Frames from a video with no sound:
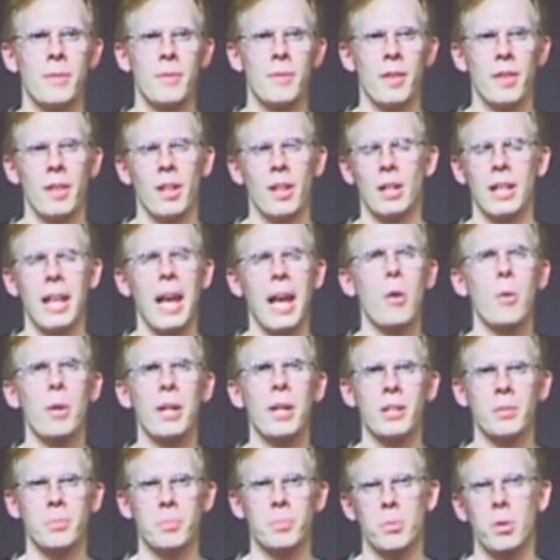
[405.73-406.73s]

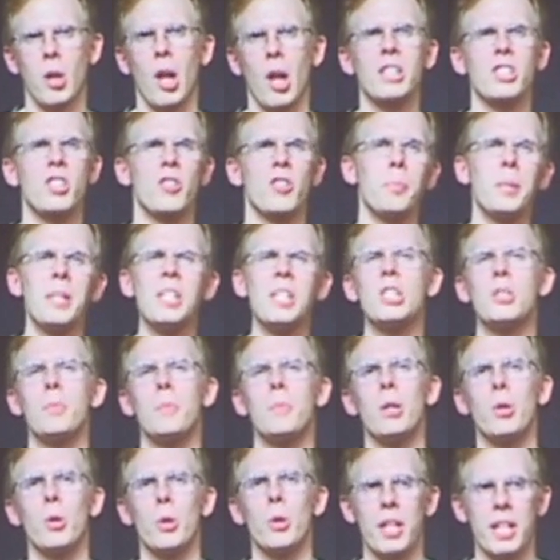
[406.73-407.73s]
allowing lots of
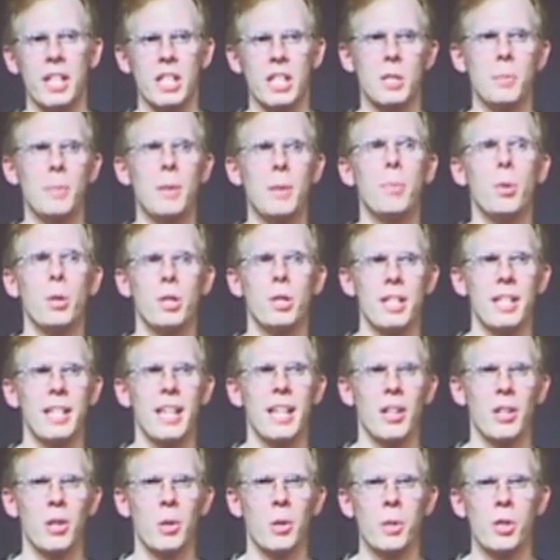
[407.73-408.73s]
piecemeal things to be put
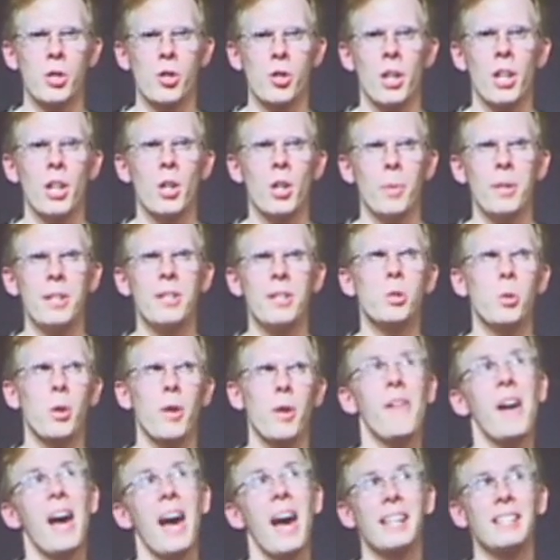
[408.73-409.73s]
together, which we sort of
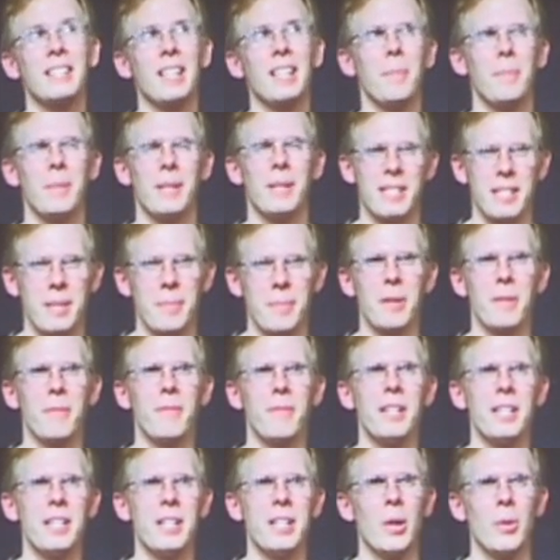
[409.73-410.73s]
hacked up in some of the
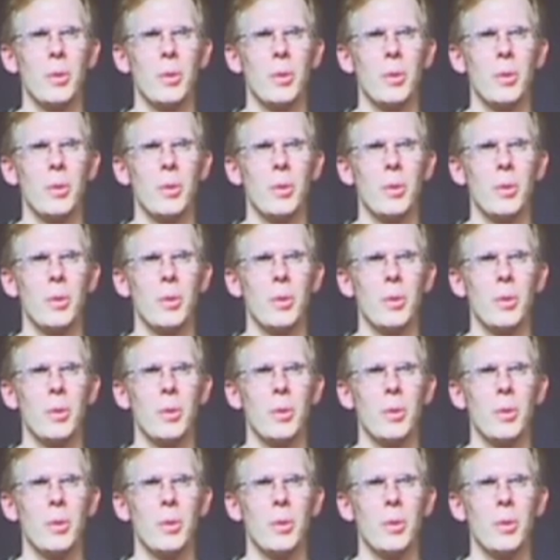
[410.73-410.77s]
video.